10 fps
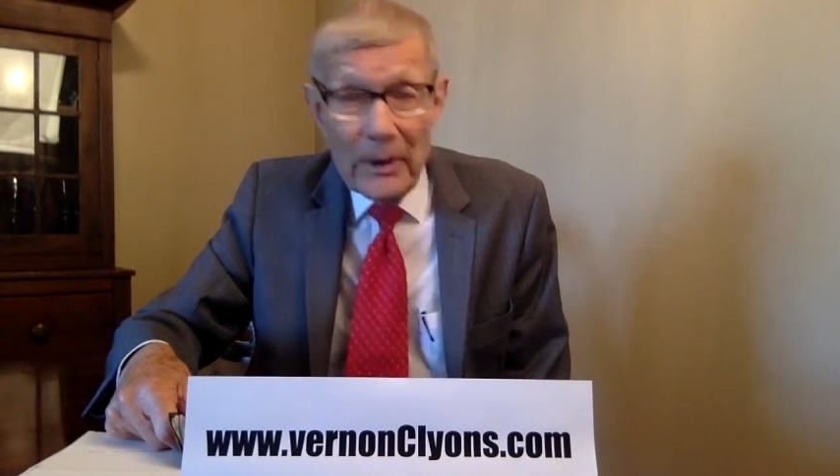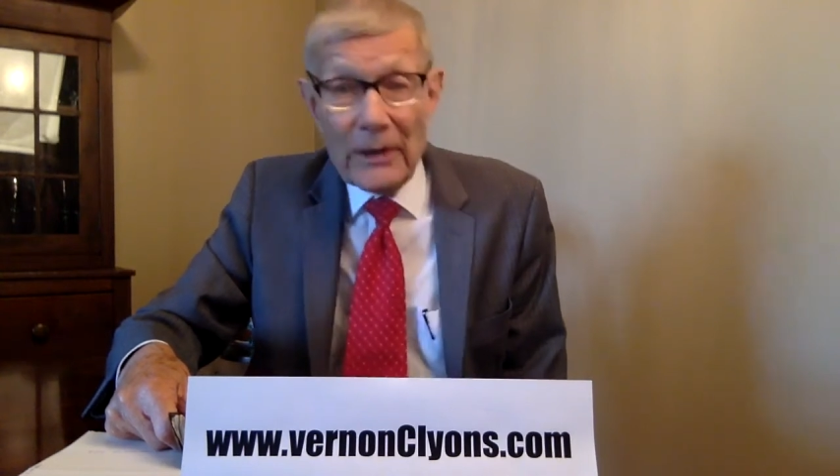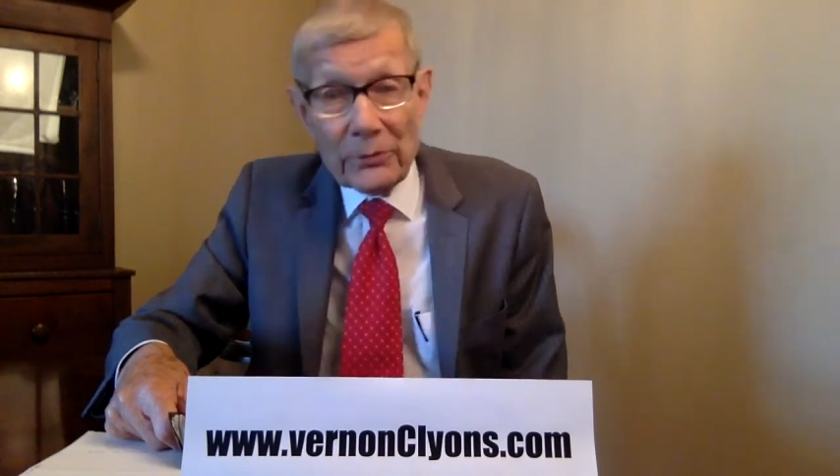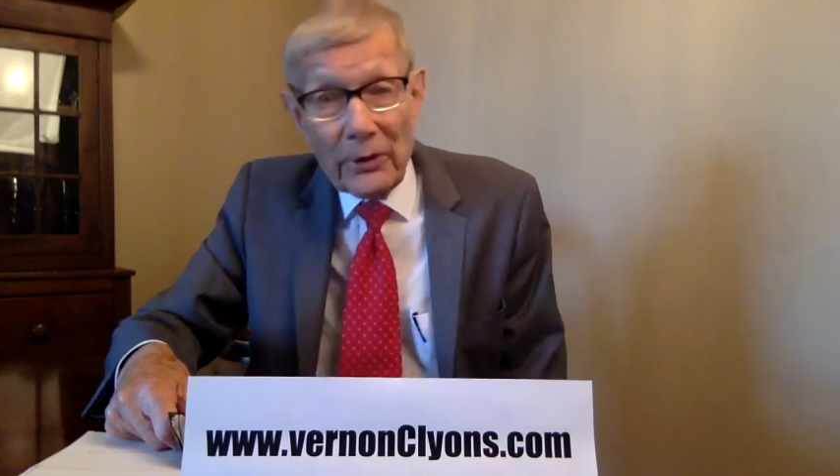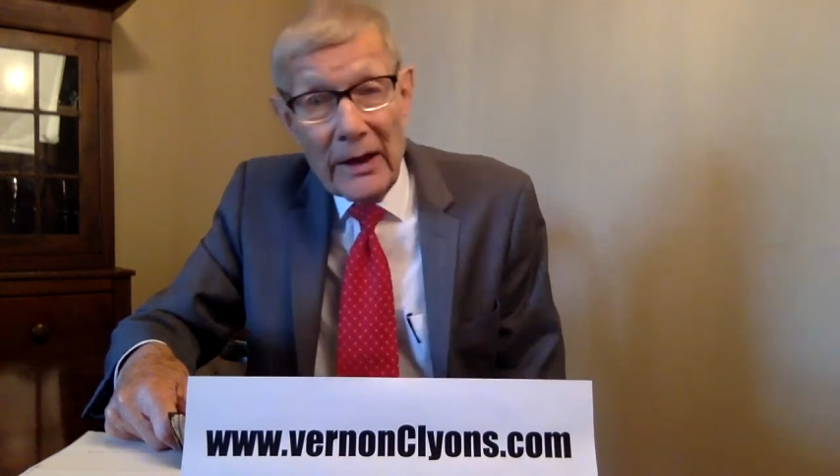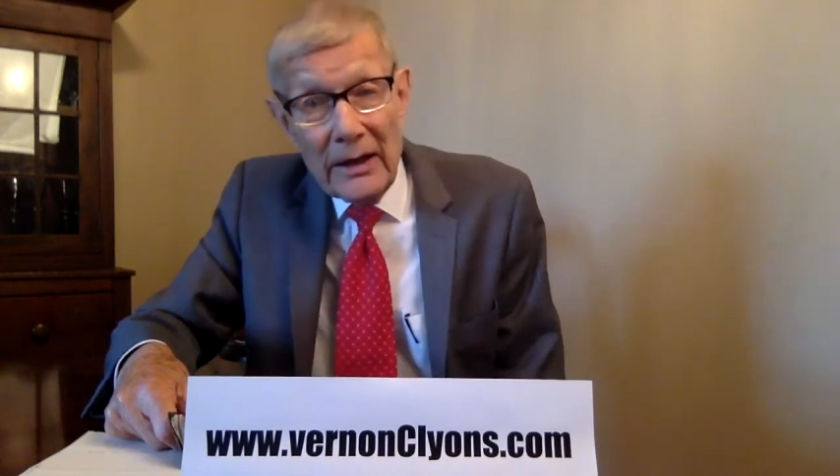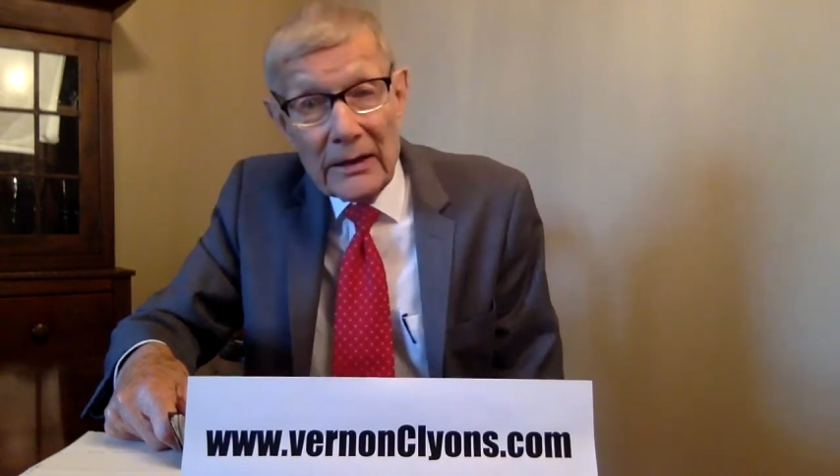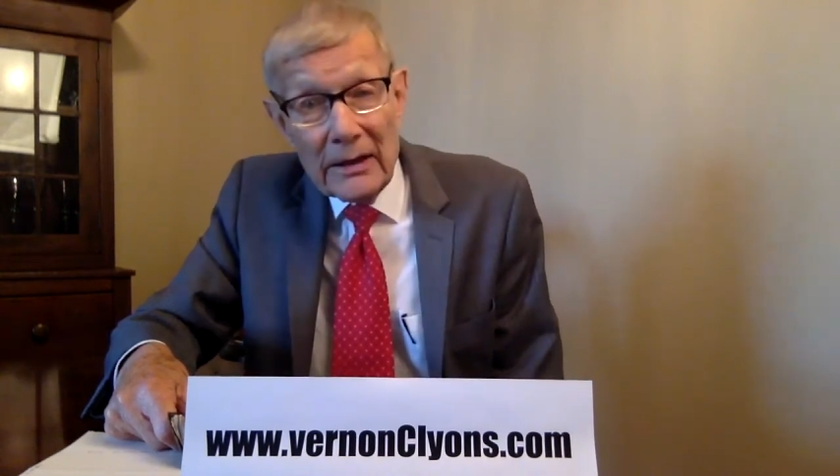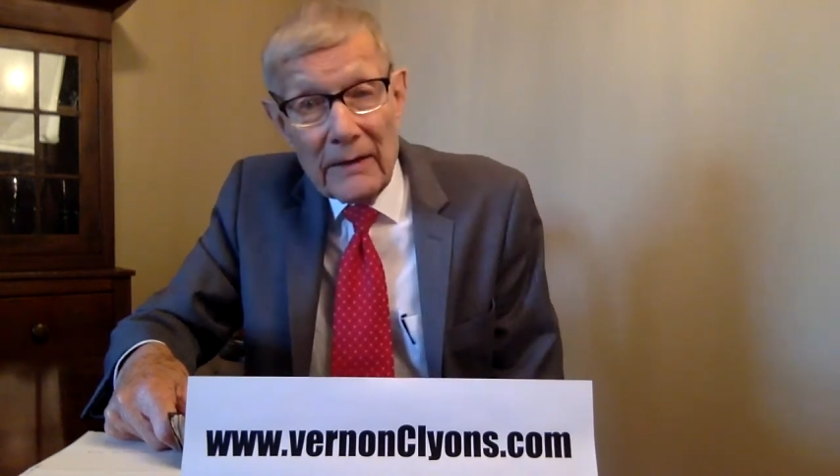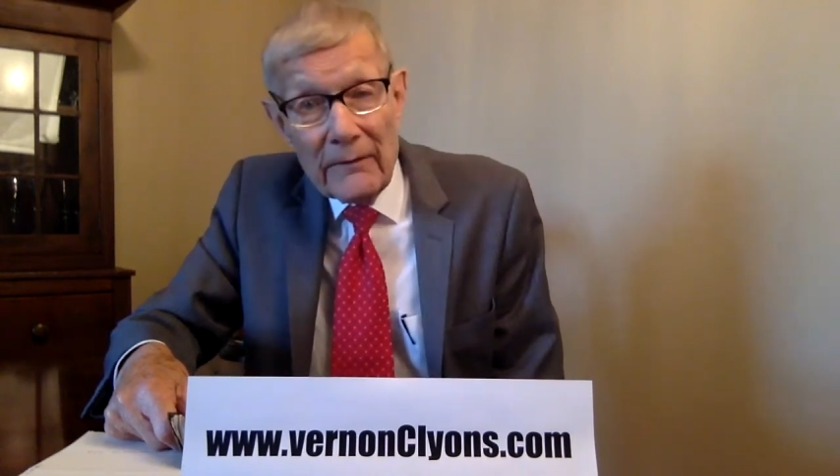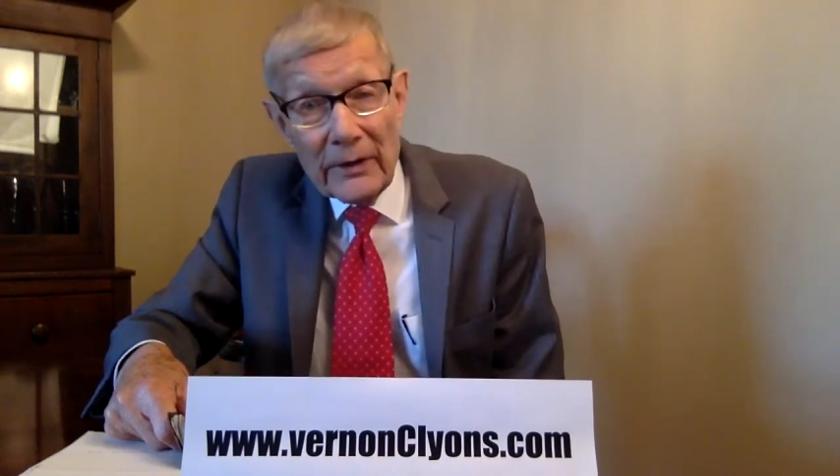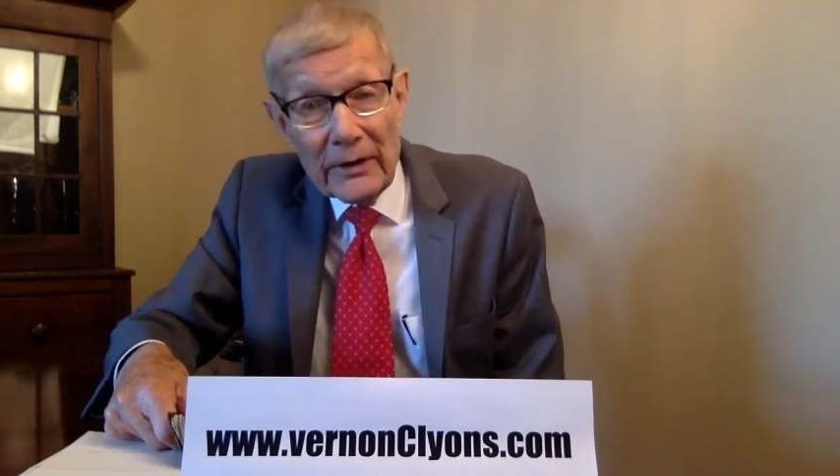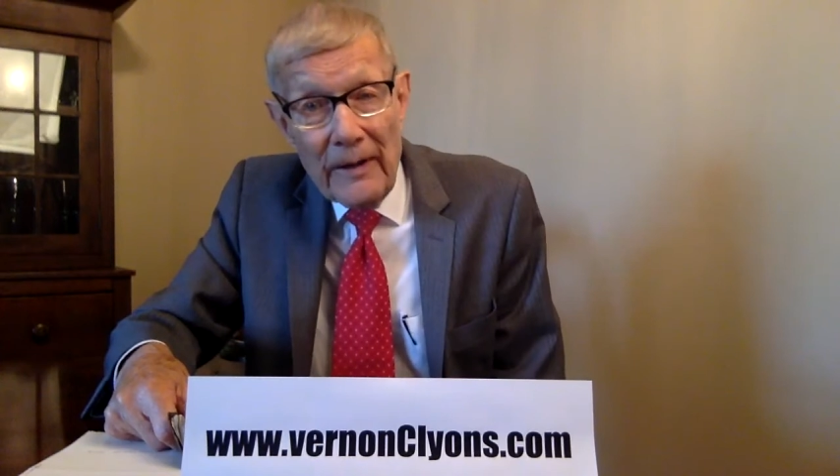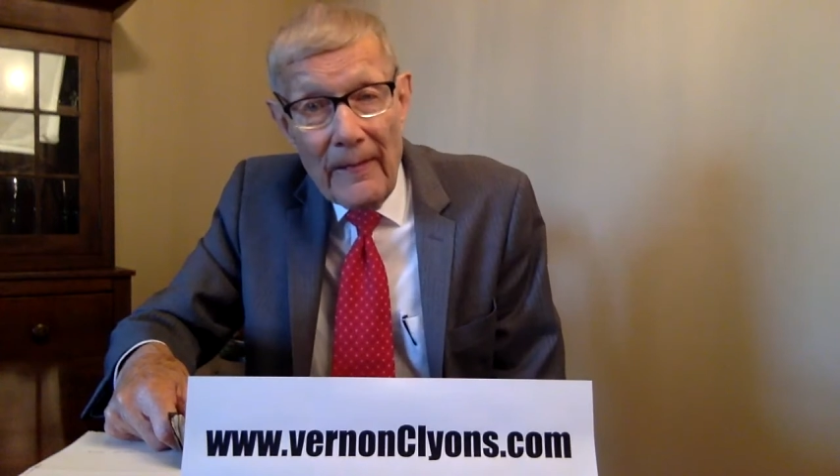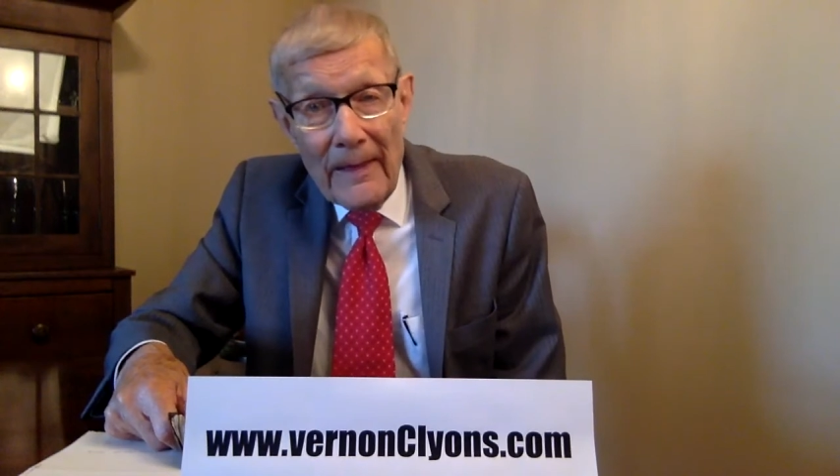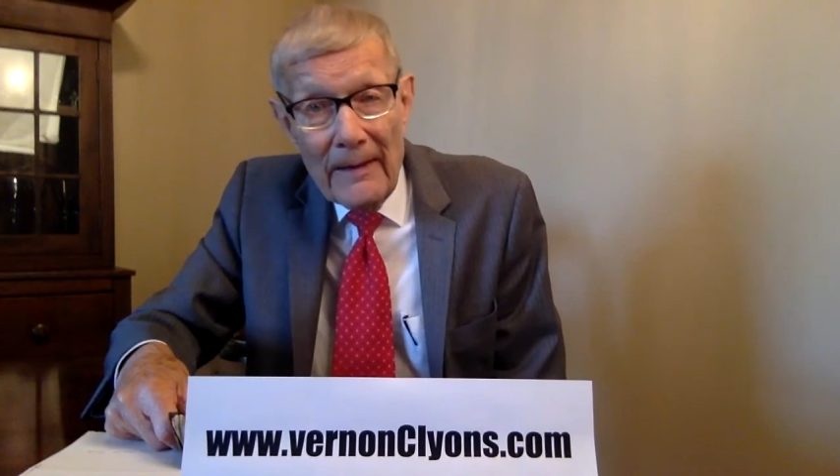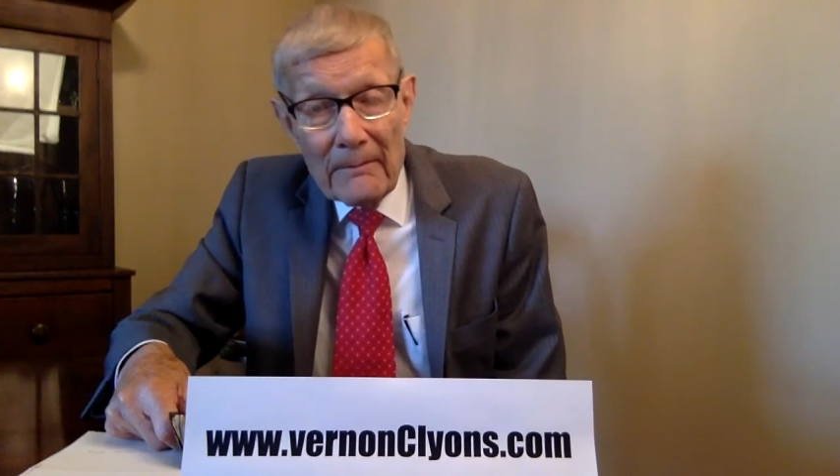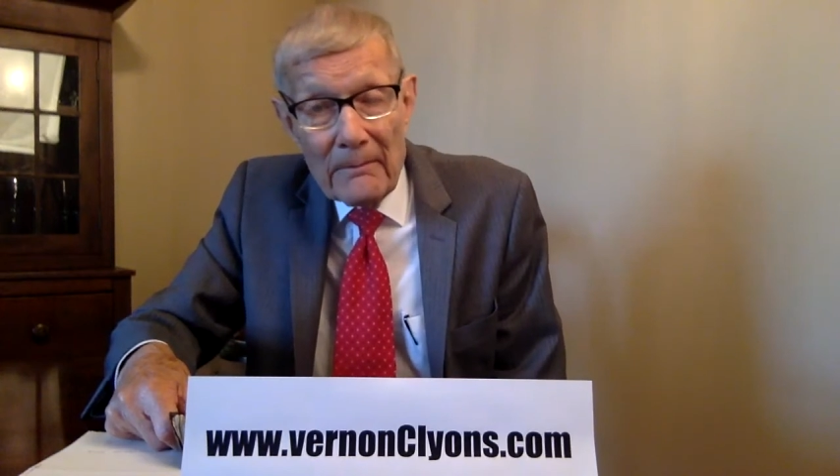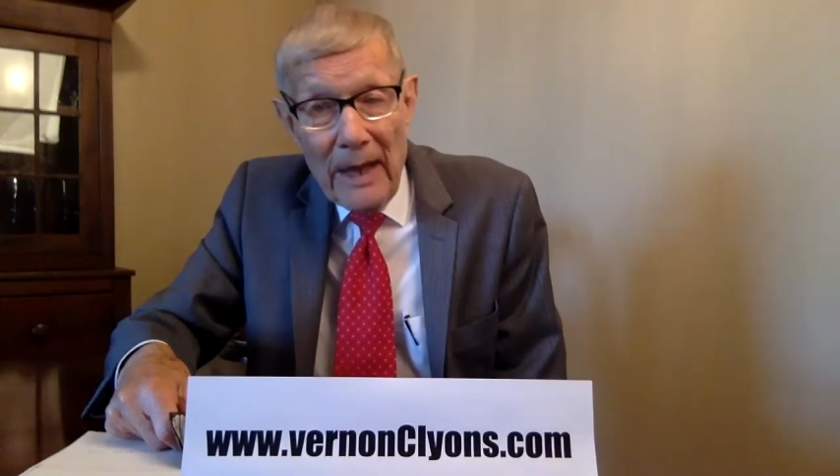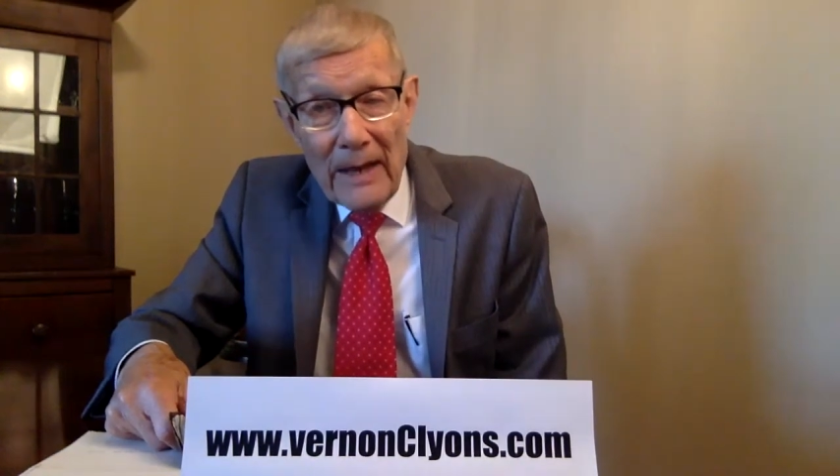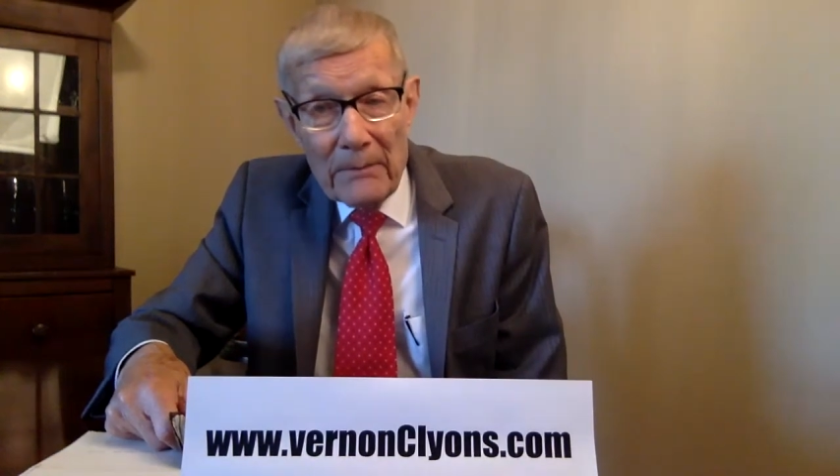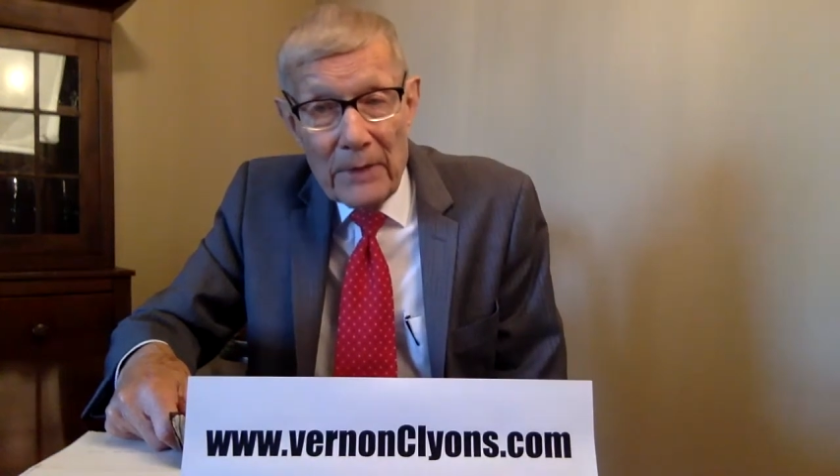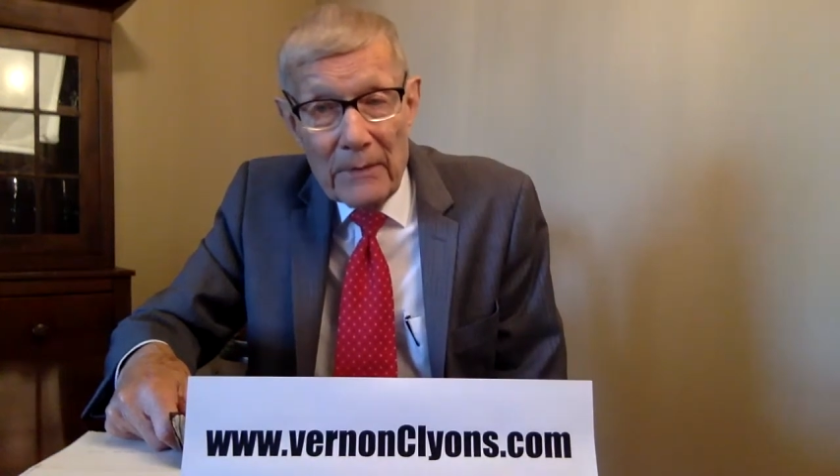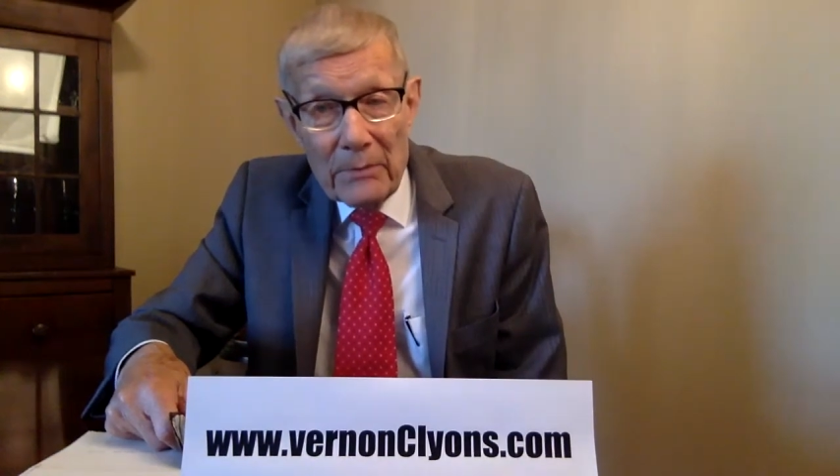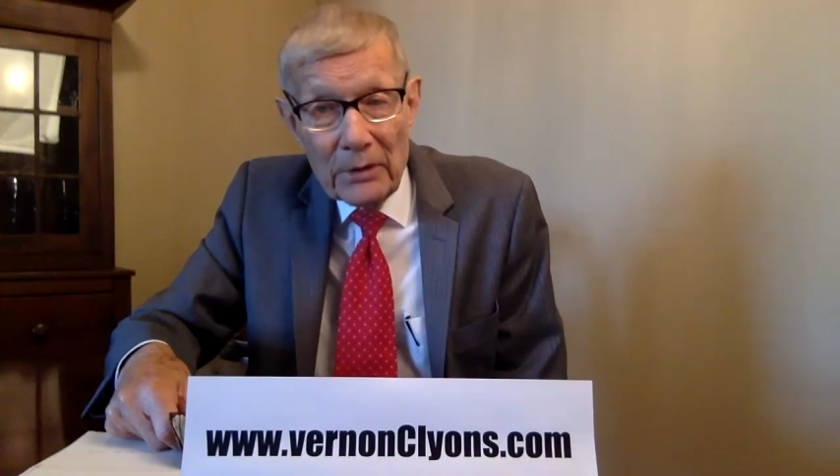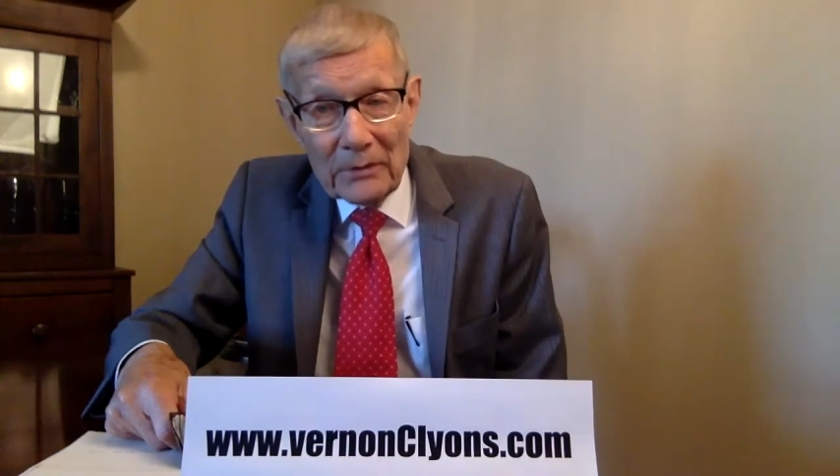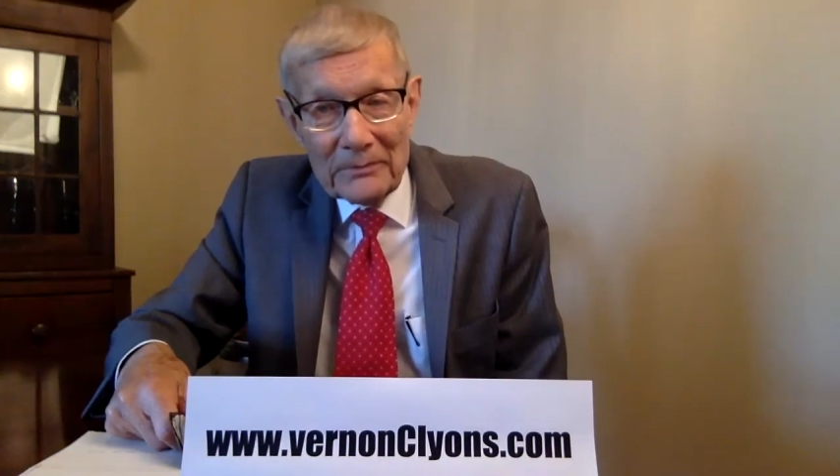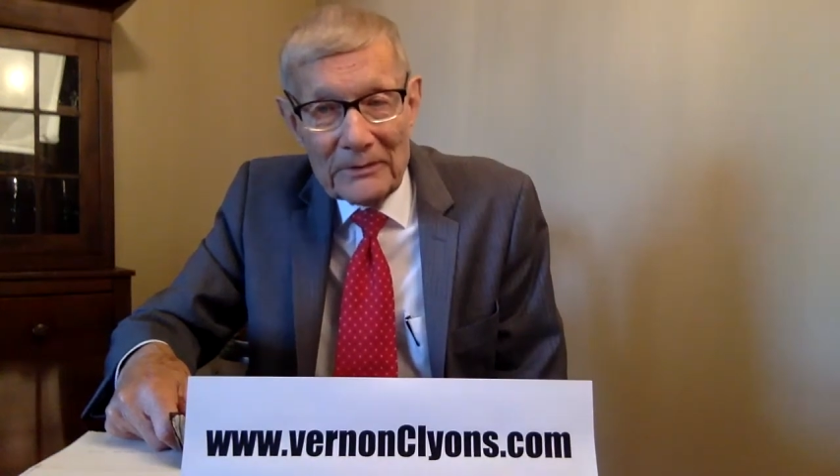betrayed even by people.